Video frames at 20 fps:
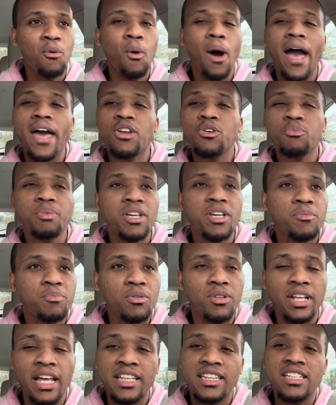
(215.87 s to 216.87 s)
Why do
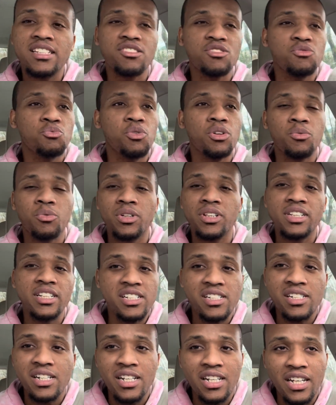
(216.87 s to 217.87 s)
people, like, this is what
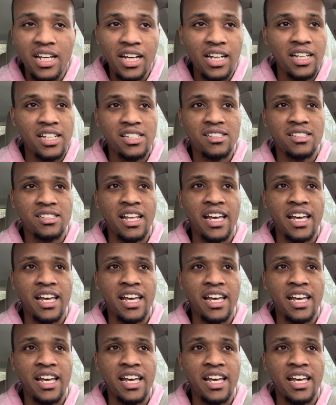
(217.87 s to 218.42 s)
religion does.